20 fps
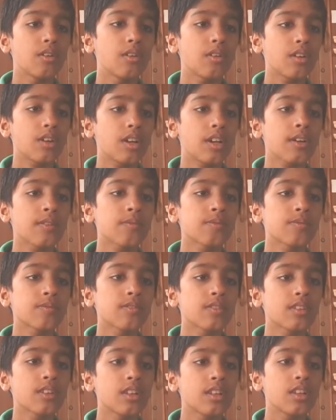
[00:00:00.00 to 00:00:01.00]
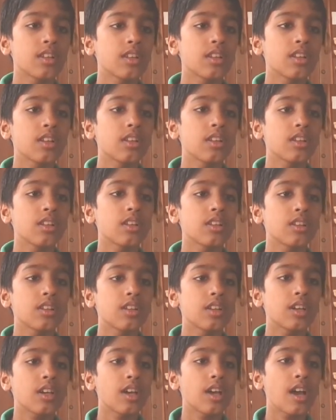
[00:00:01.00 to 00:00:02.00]
Okay?
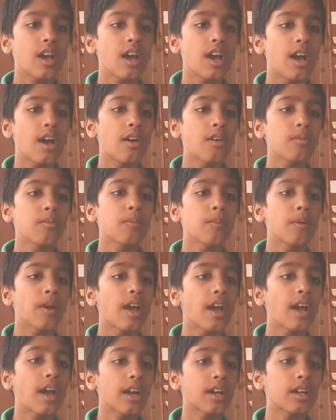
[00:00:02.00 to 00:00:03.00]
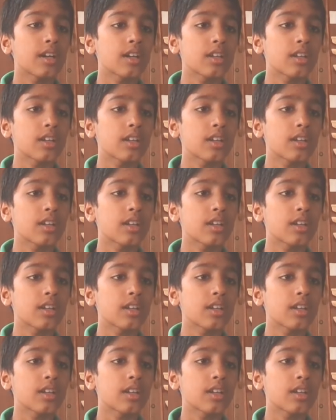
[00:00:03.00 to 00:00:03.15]
They have backbone.